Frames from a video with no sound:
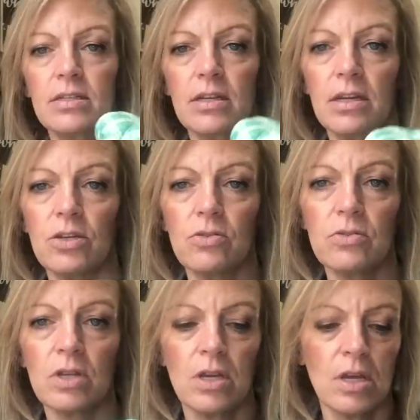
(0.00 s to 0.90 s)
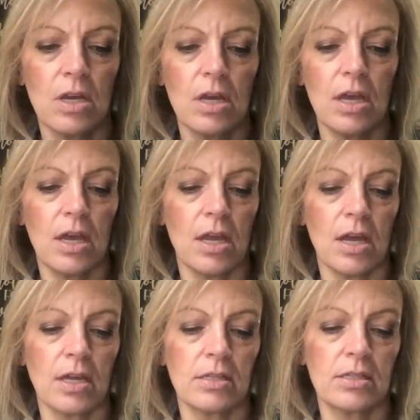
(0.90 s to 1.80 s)
that I use and
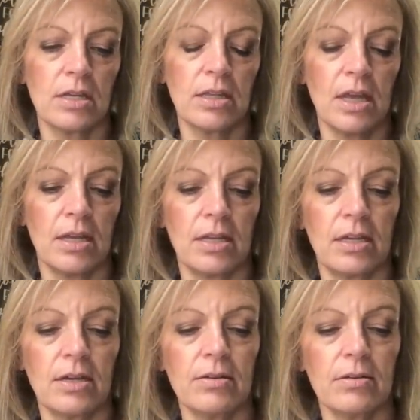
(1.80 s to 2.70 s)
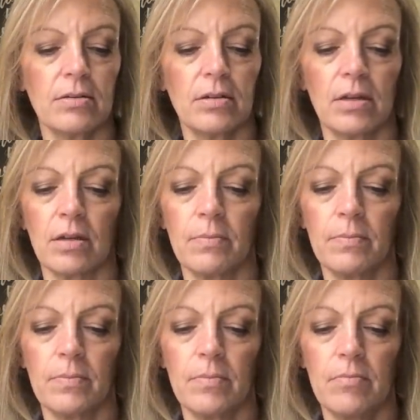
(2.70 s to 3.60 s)
I can set that in there um,
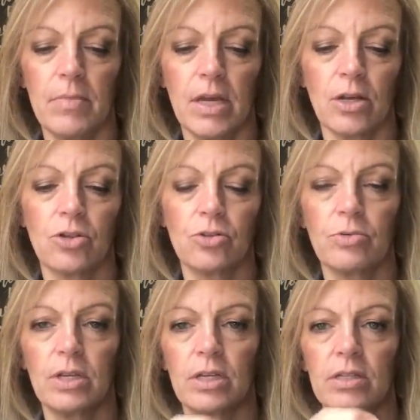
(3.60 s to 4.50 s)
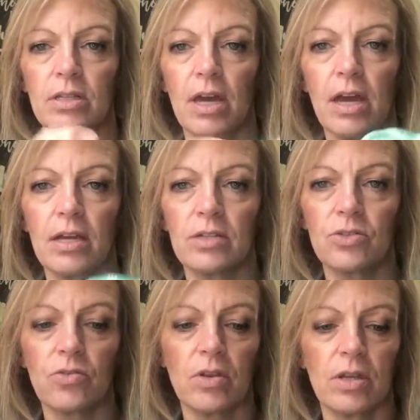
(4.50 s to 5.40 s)
and glue it into that and
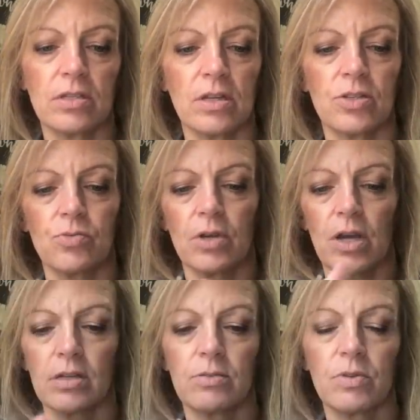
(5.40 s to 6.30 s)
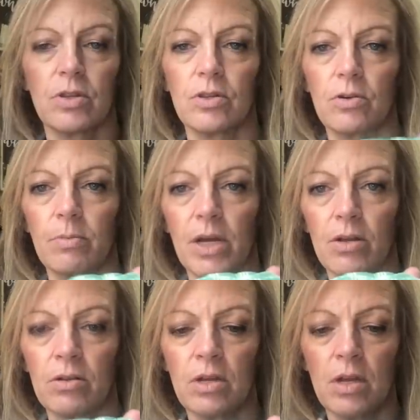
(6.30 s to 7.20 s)
so that it sets real nice with a little
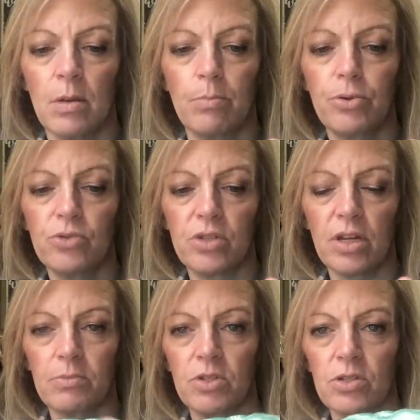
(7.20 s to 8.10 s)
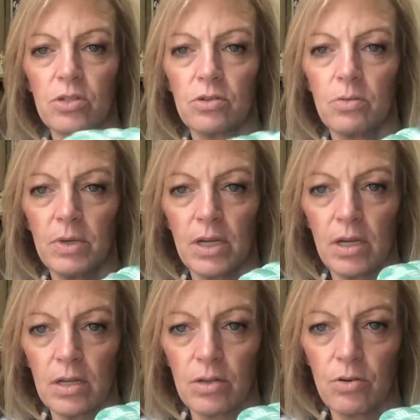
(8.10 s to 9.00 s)
metal, boosted up just a little bit
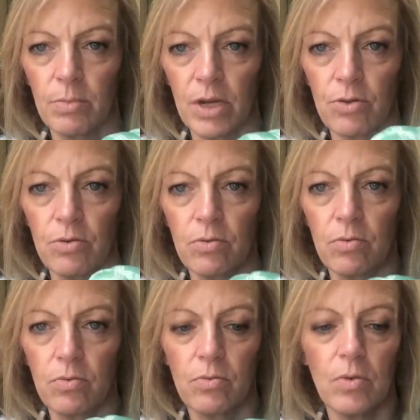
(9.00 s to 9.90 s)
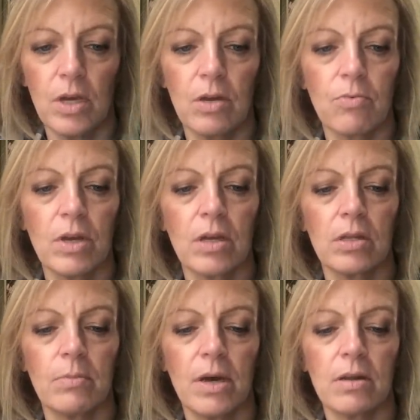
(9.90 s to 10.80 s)
and a little metal uh, ring on
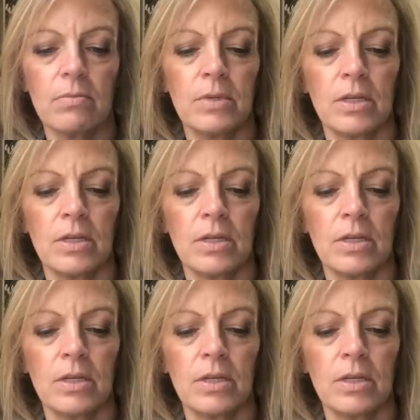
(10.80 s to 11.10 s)
the bottom